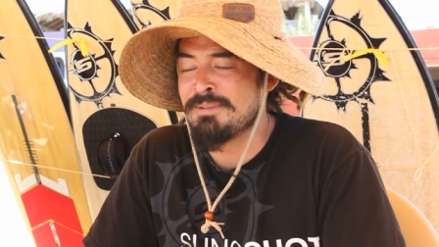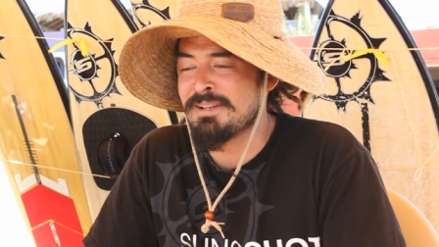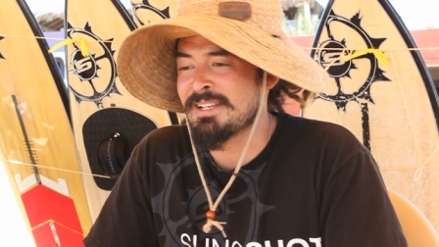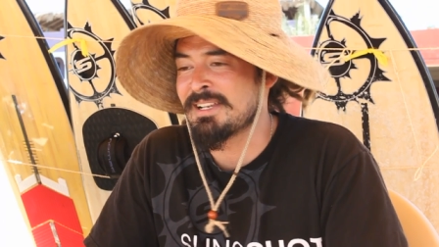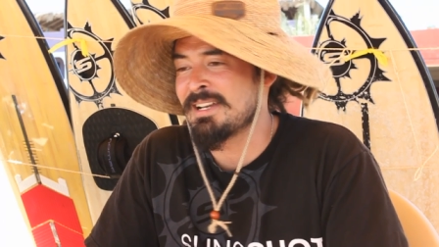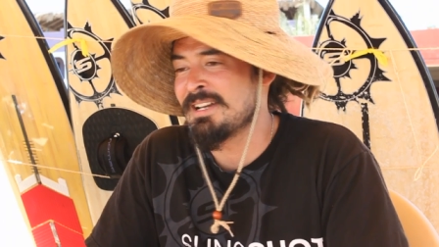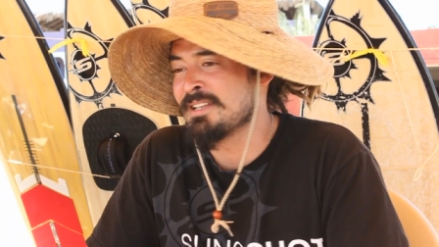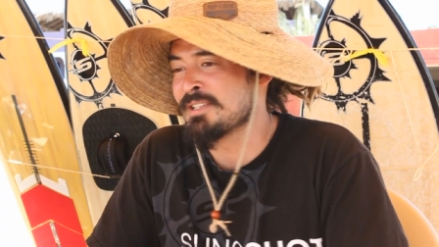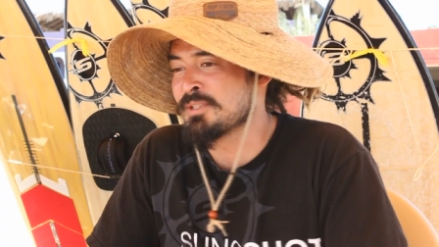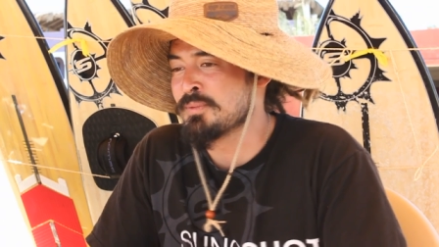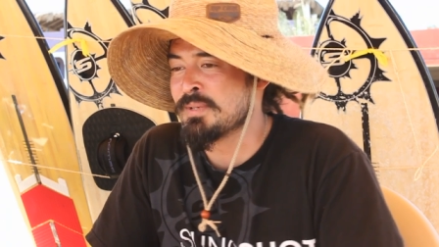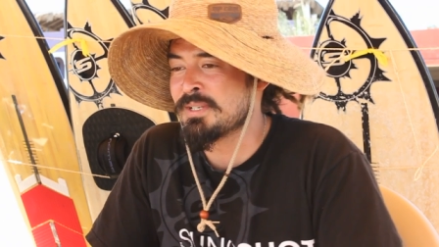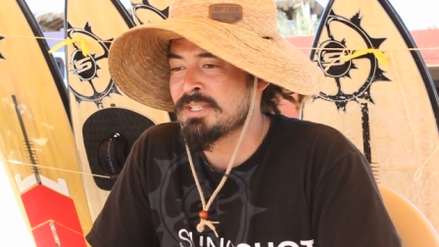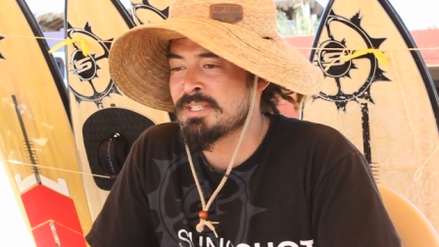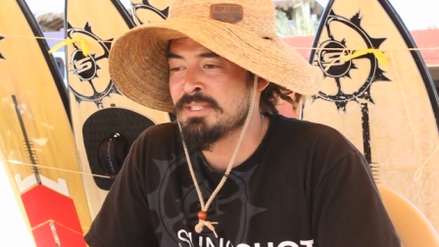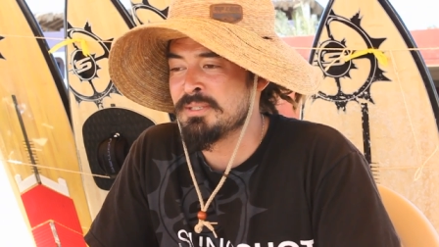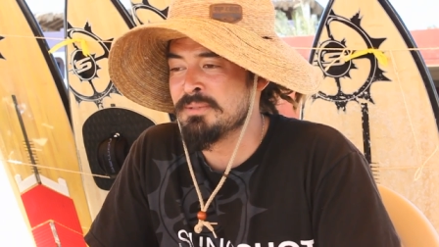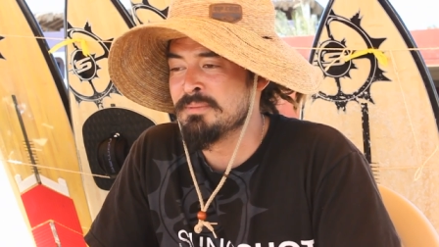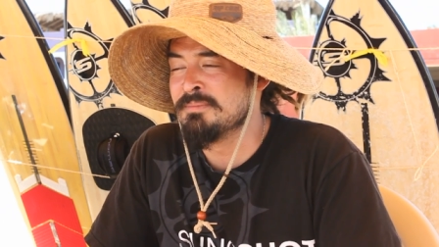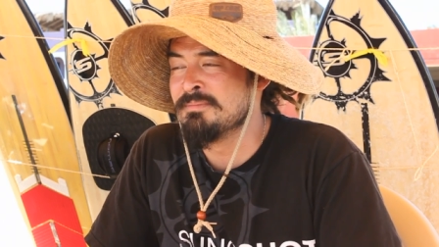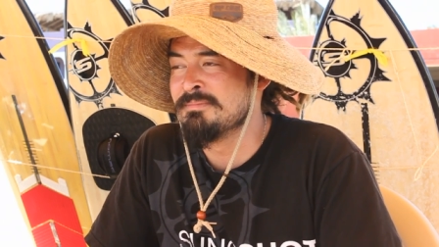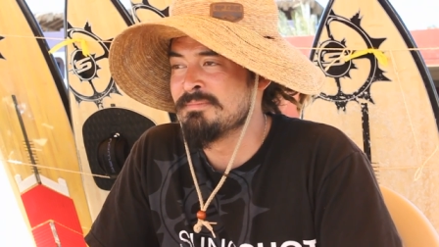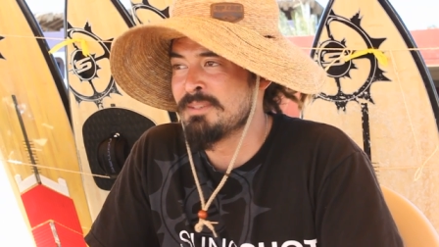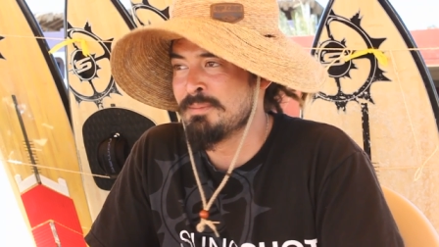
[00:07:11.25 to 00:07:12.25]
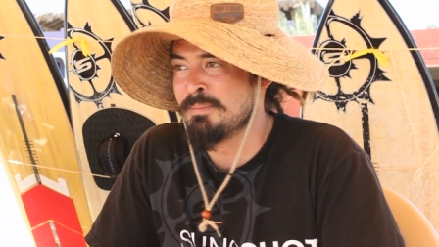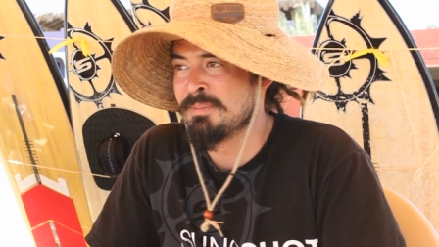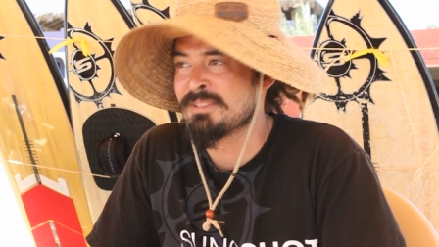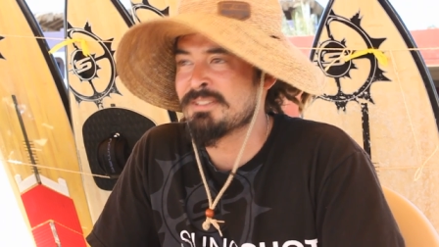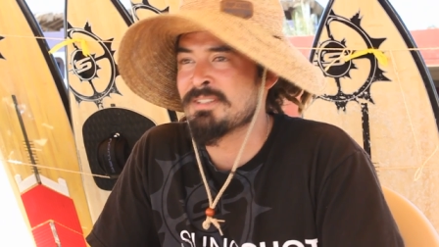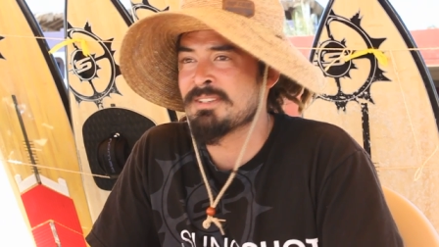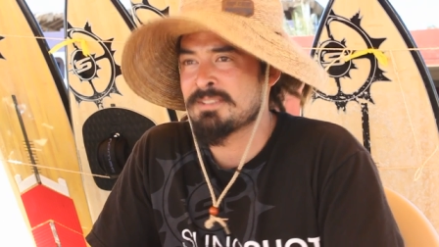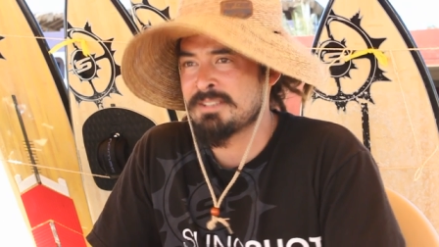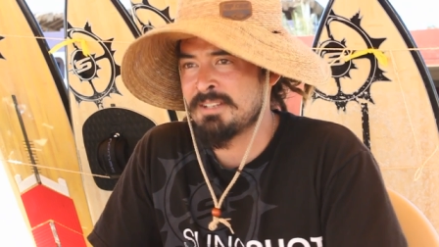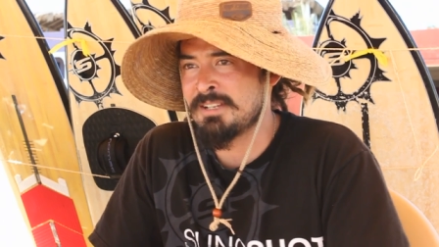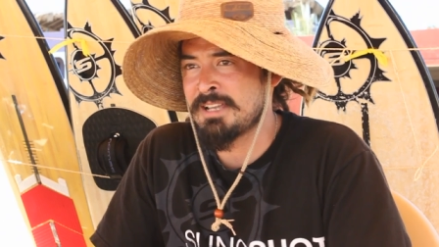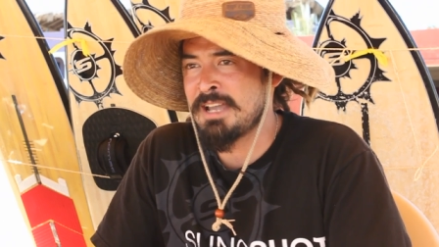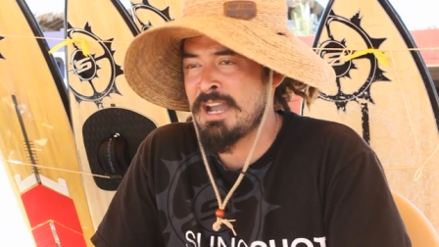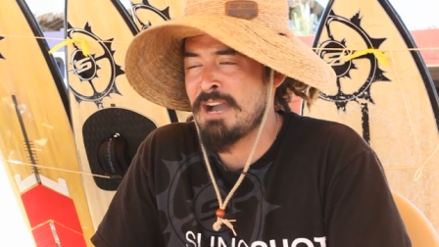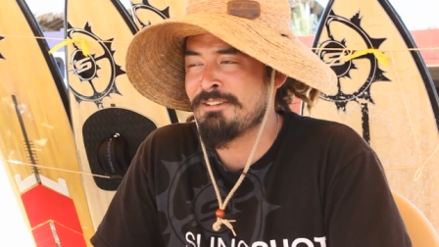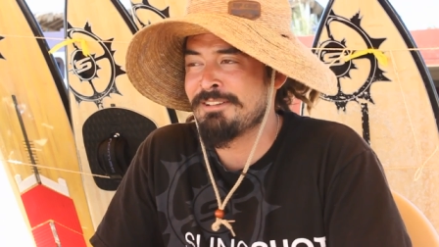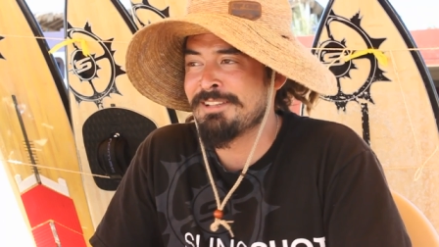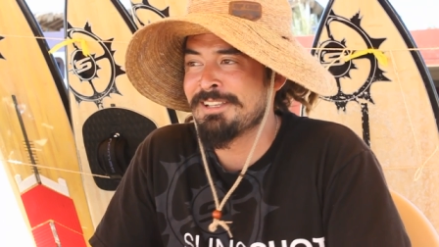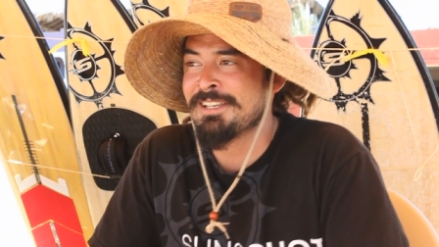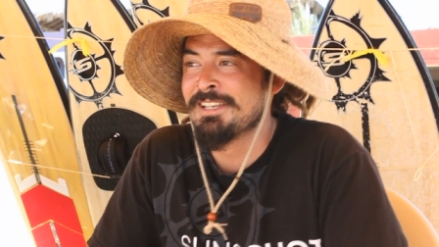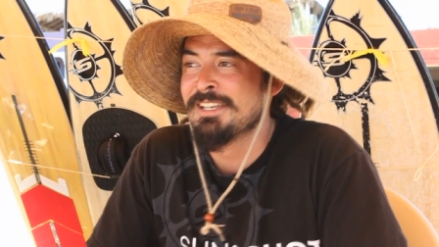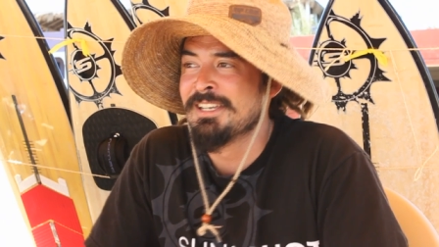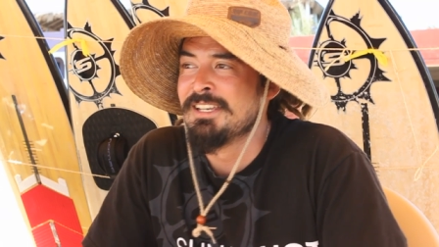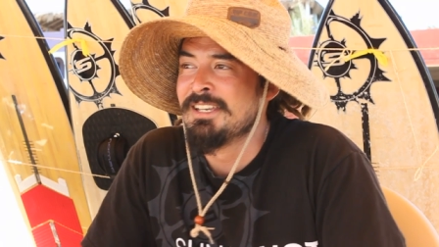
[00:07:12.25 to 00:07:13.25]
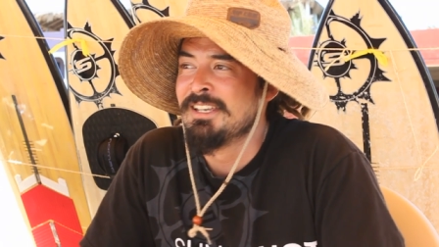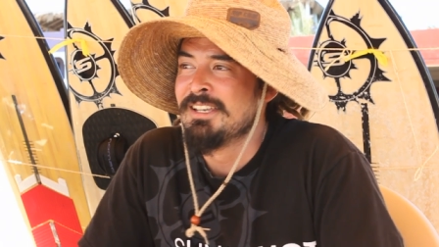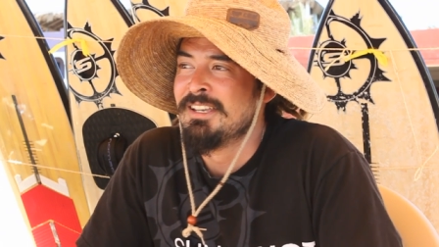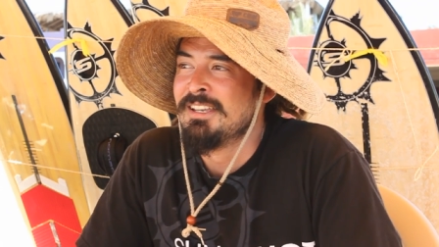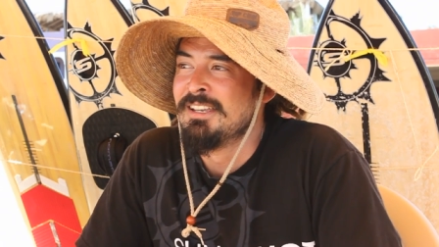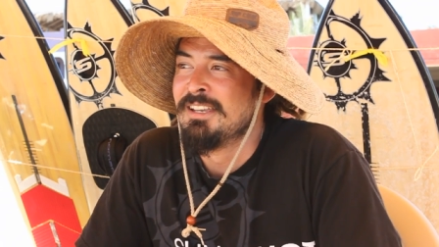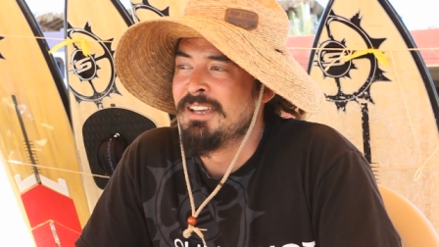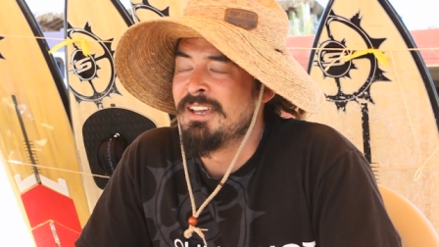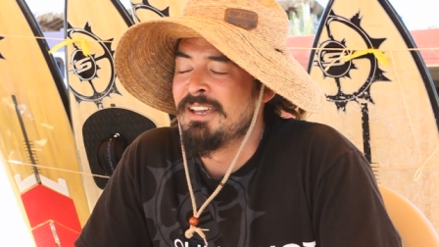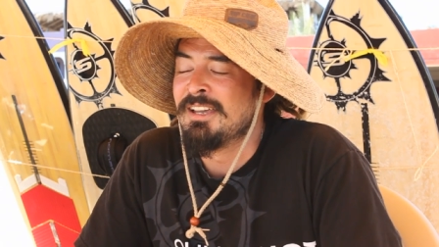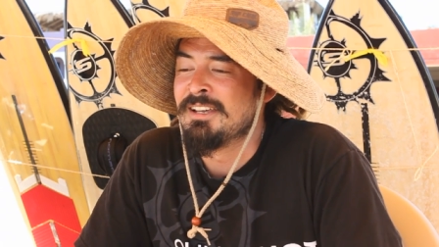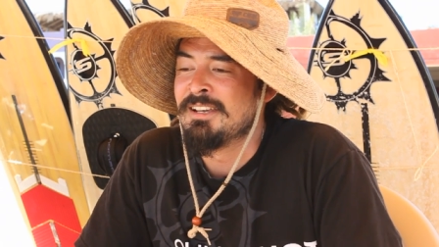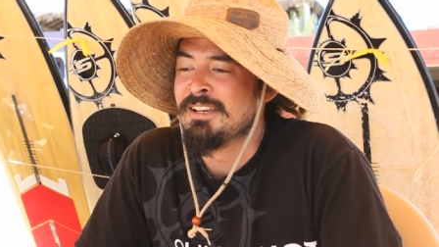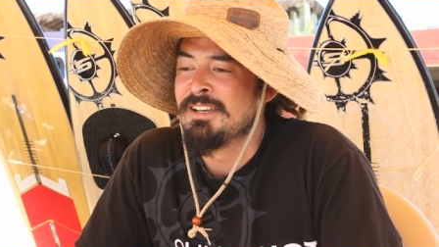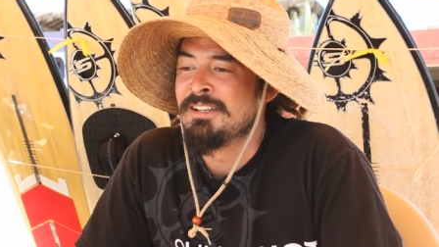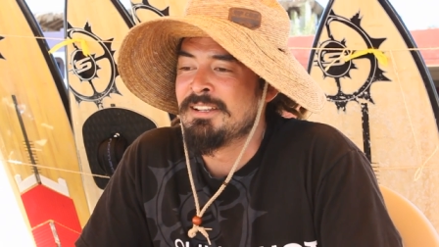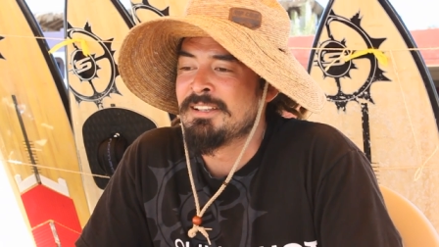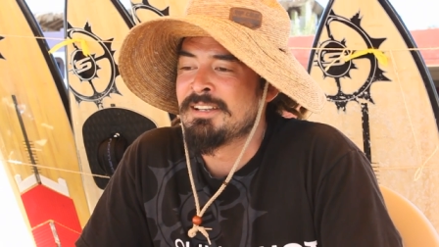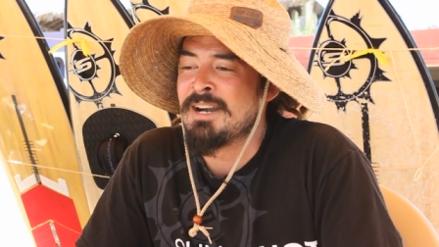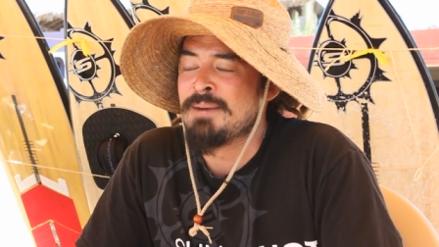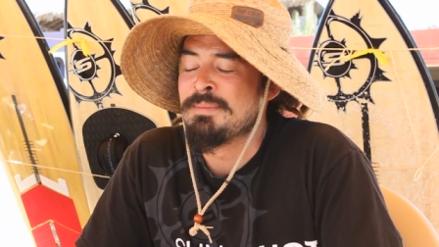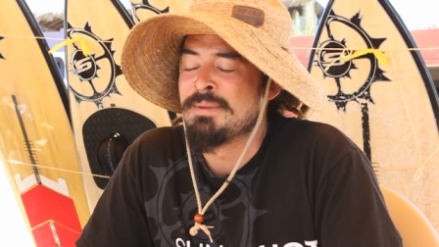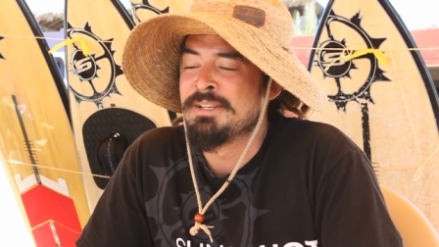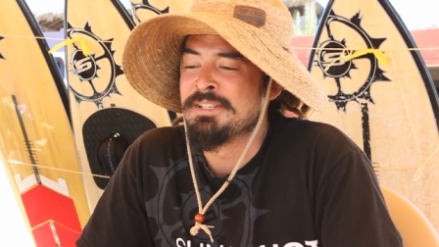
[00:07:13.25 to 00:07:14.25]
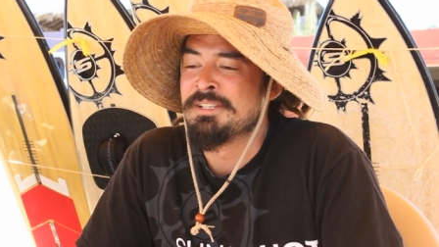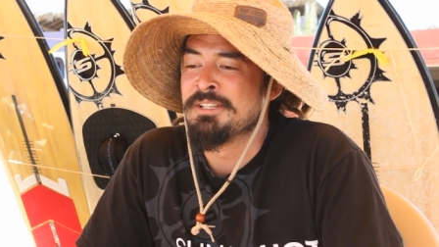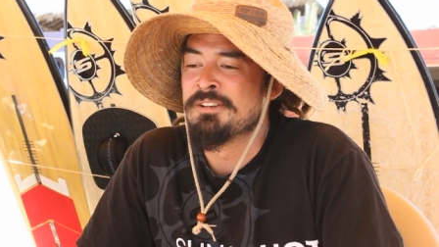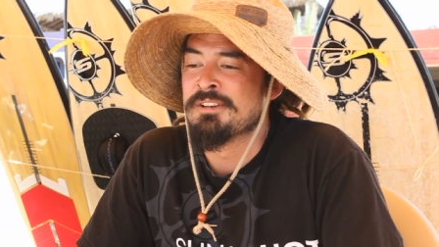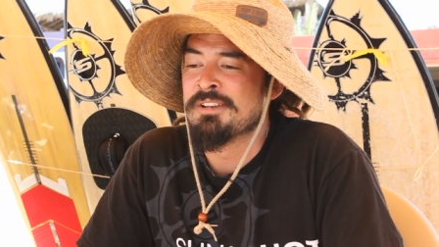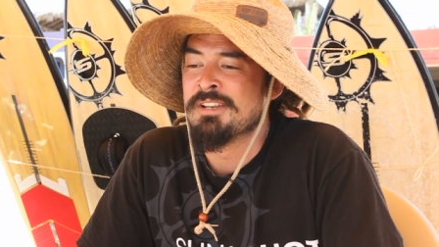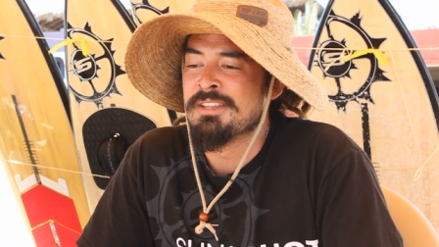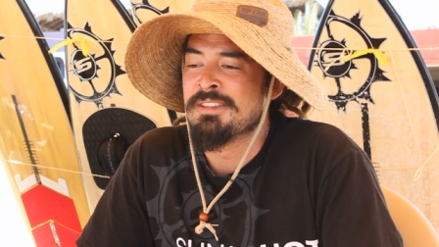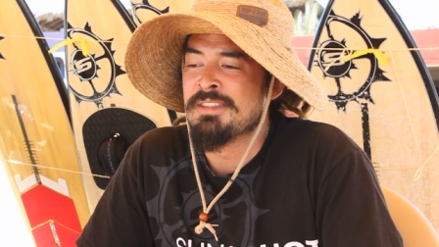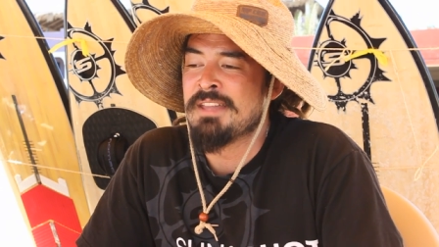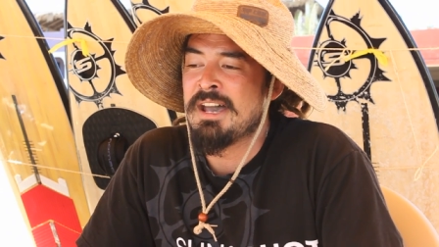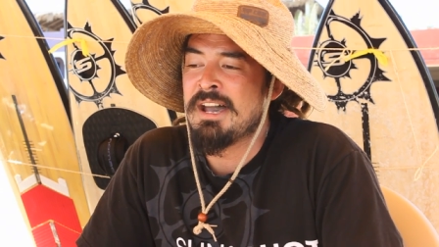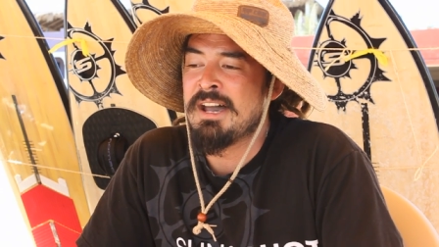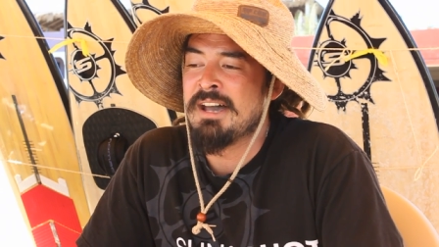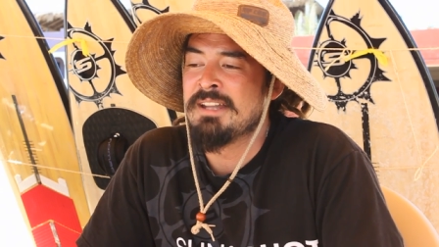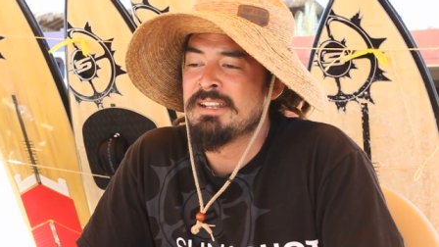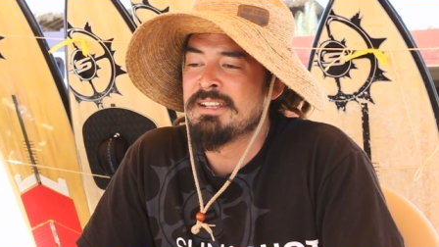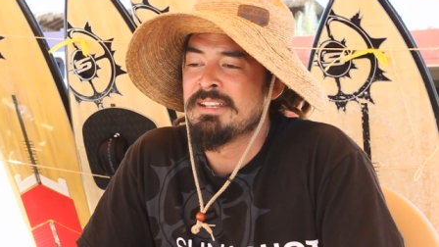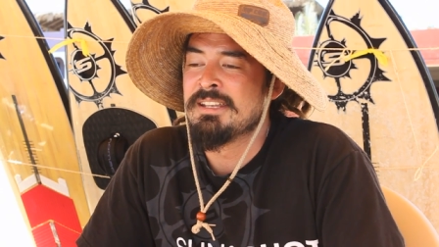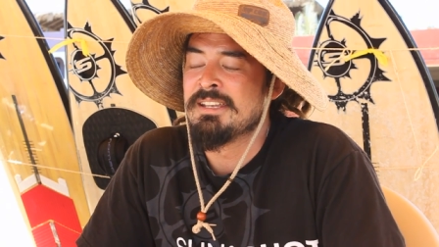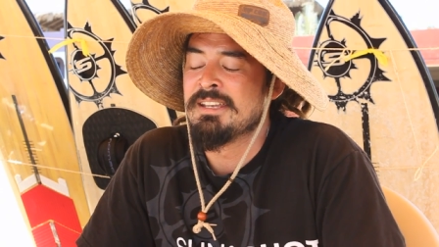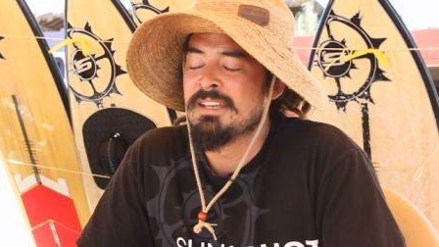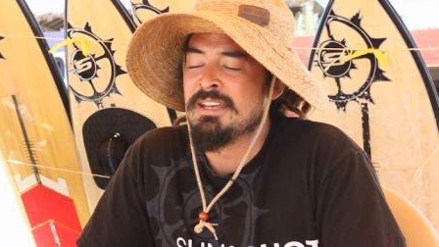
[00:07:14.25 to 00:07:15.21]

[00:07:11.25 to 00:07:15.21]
but I kind of switched to business and accounting, and I got my degree in that,